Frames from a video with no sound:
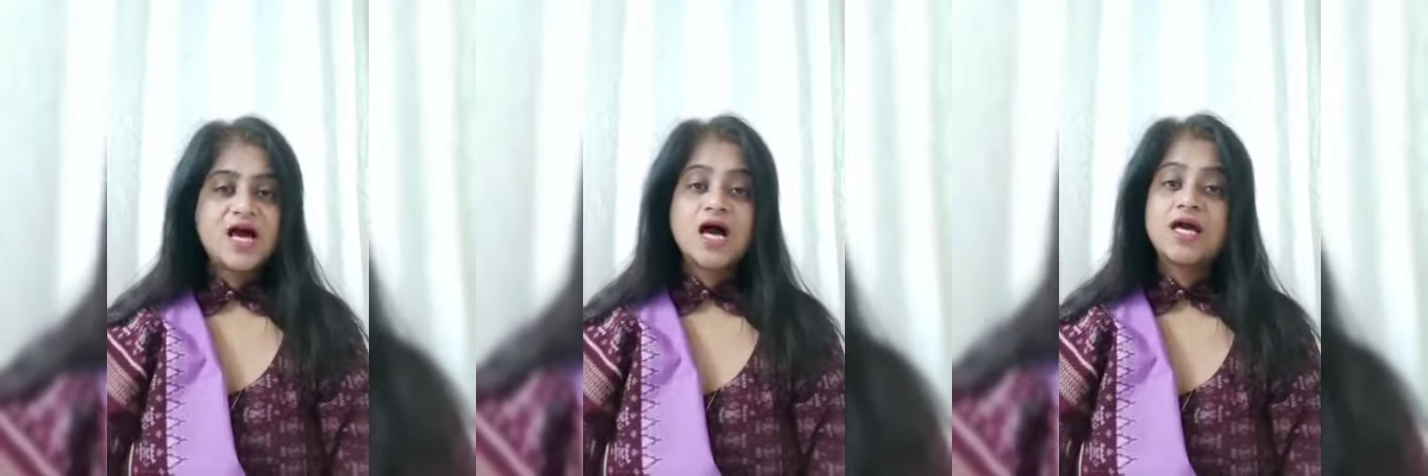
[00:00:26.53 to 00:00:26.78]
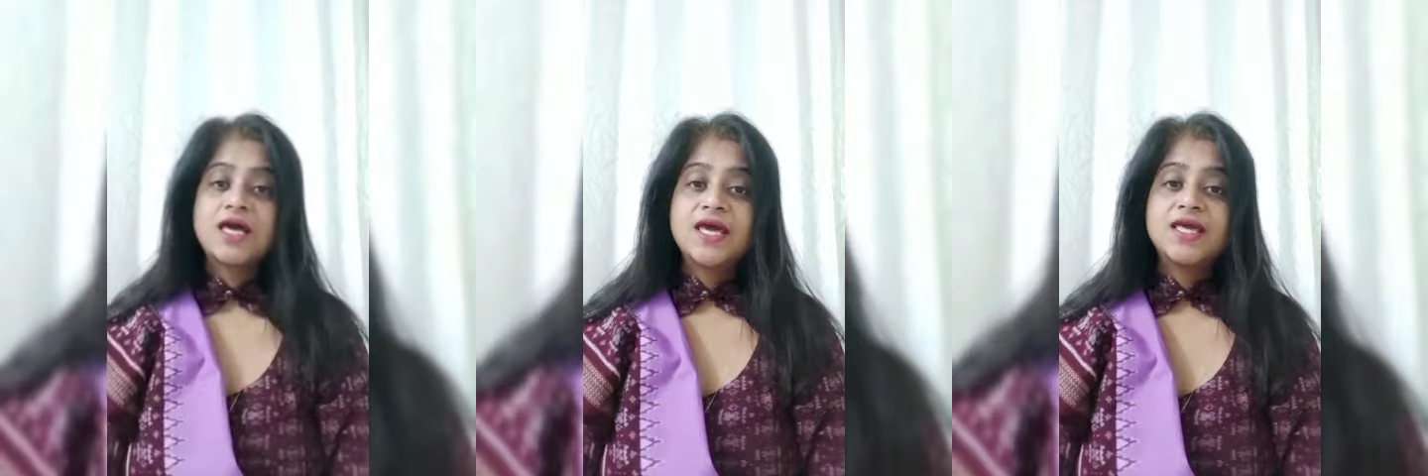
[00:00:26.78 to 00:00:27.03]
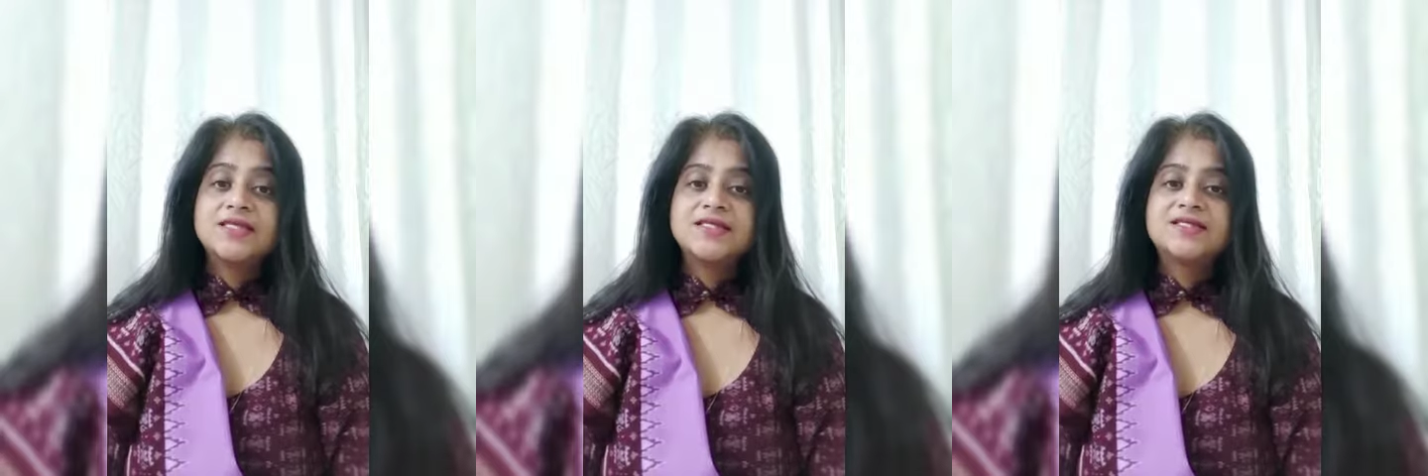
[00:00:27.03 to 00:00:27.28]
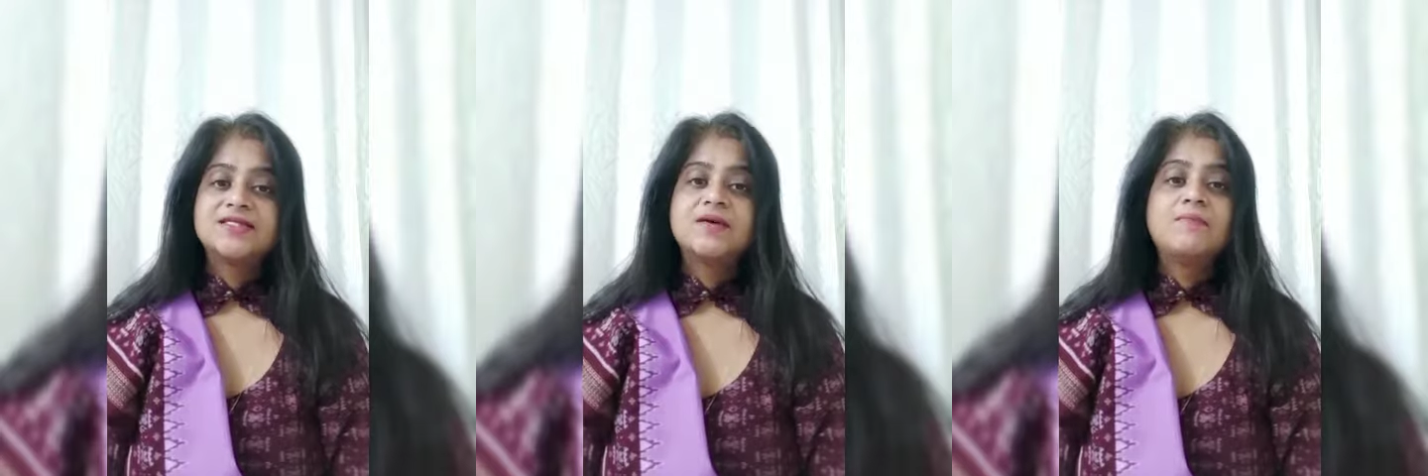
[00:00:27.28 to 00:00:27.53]

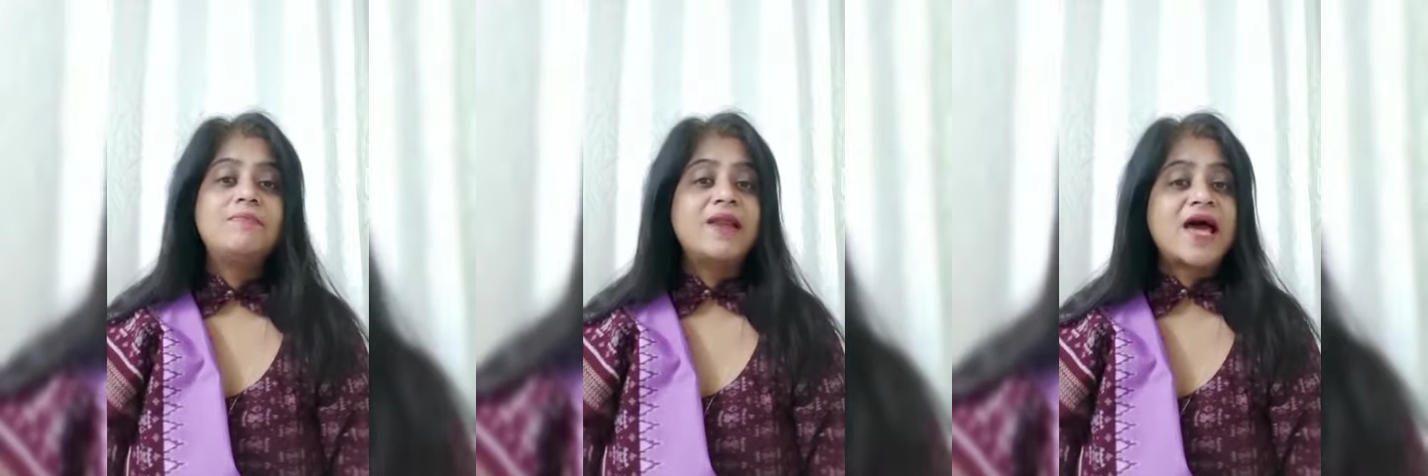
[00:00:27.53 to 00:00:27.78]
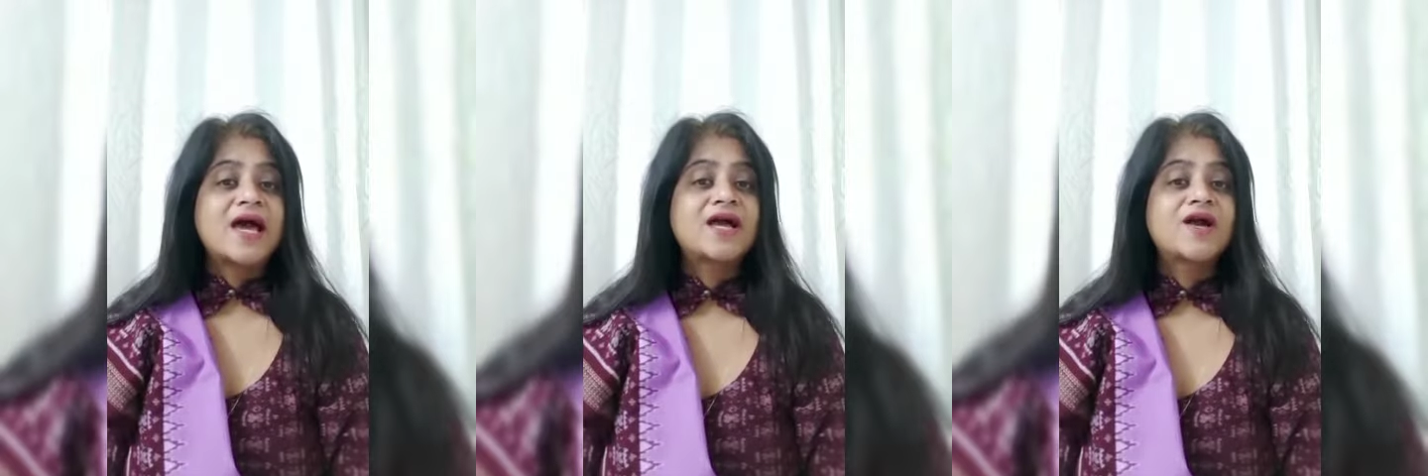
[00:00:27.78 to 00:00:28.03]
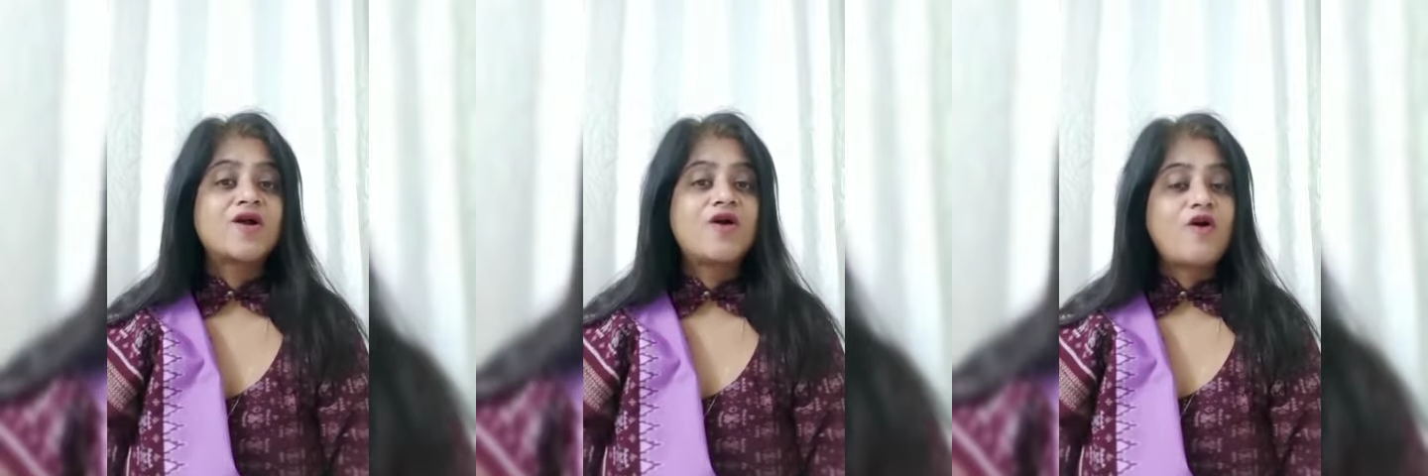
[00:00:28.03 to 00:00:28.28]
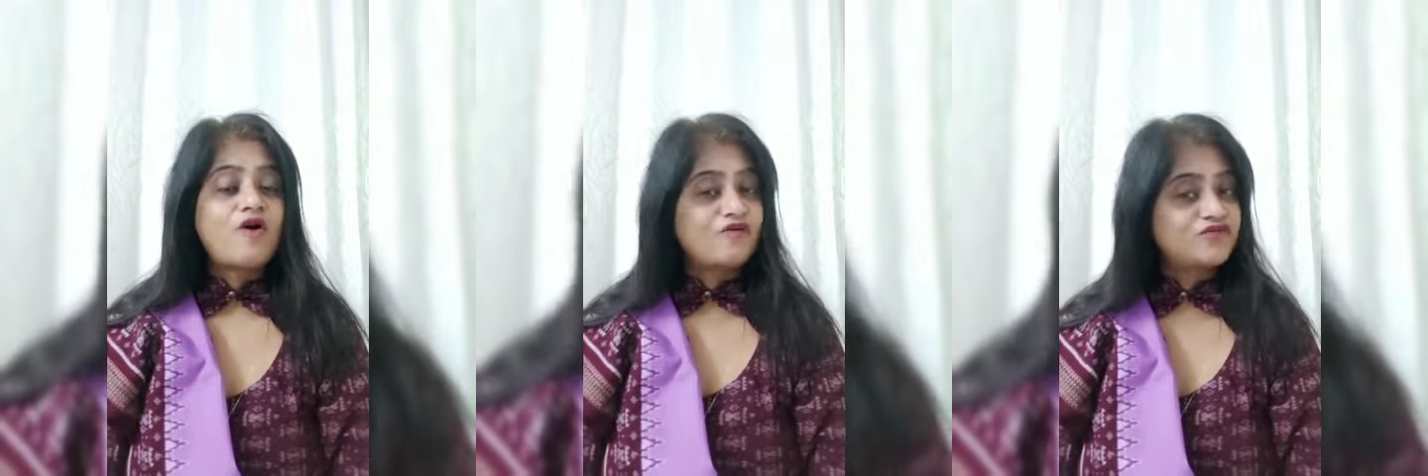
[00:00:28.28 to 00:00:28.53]
against the blank
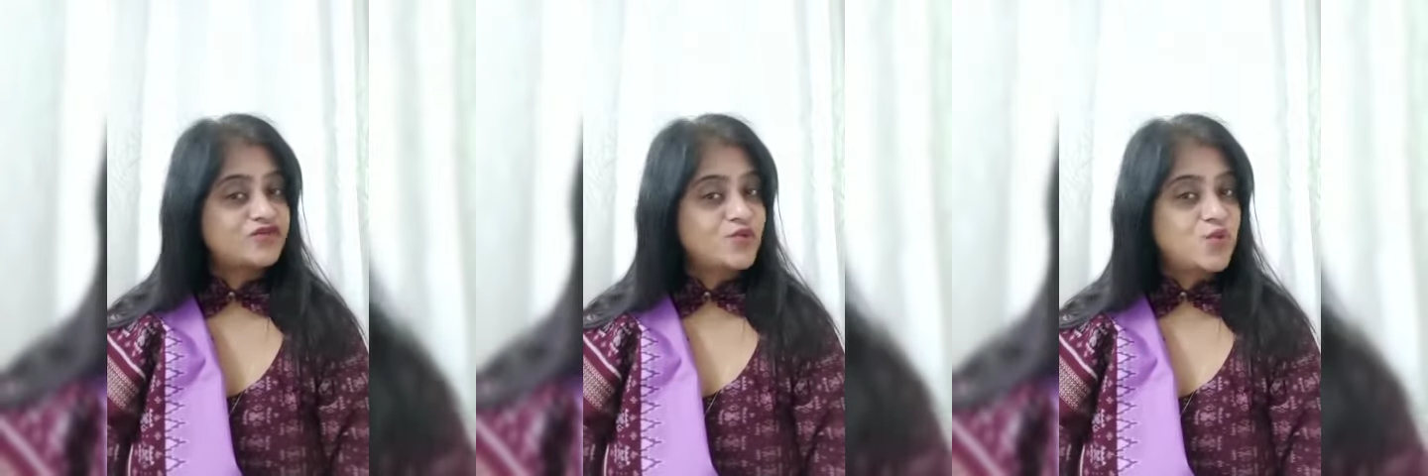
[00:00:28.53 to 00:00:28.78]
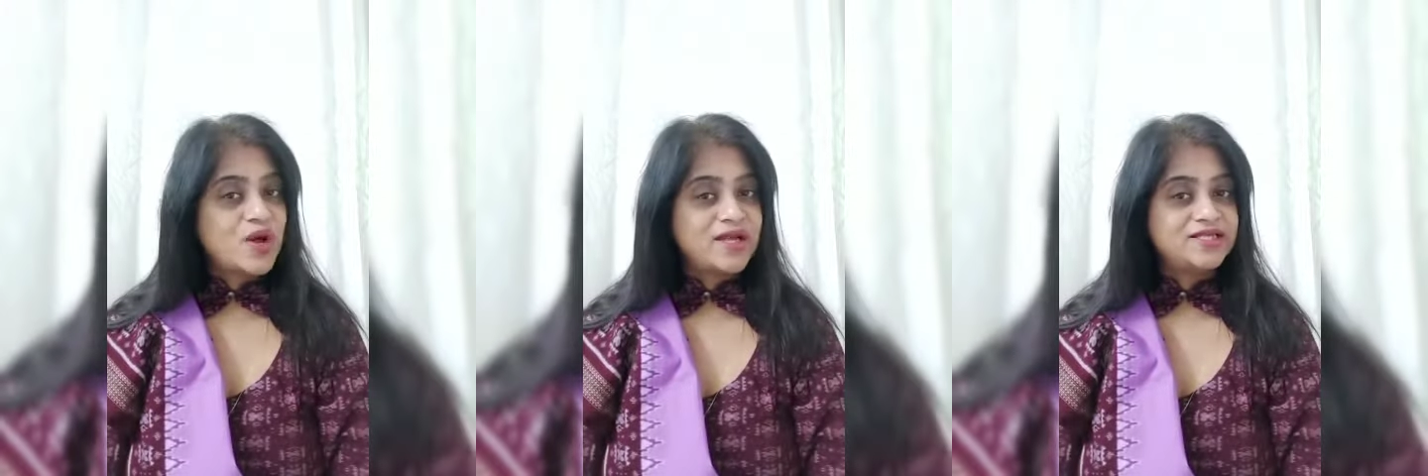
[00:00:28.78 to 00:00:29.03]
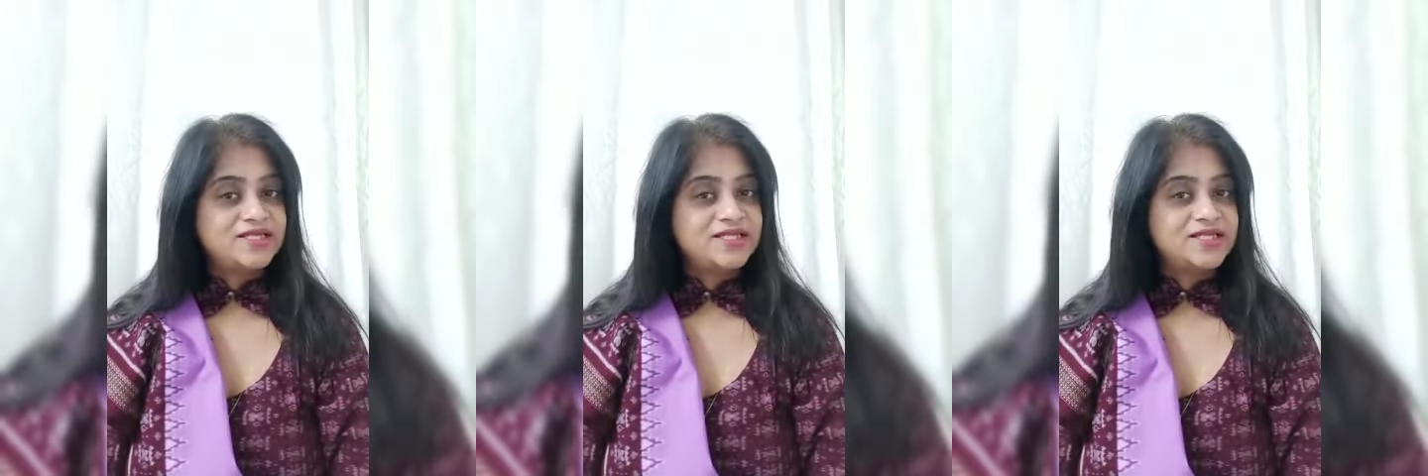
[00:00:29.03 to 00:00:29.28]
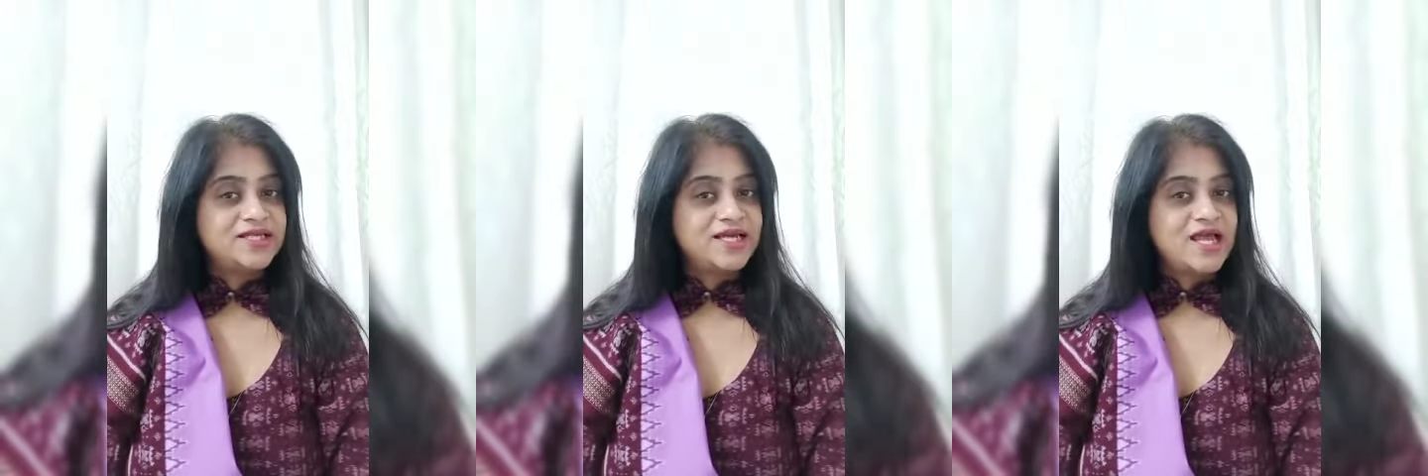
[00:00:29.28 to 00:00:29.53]
of the white,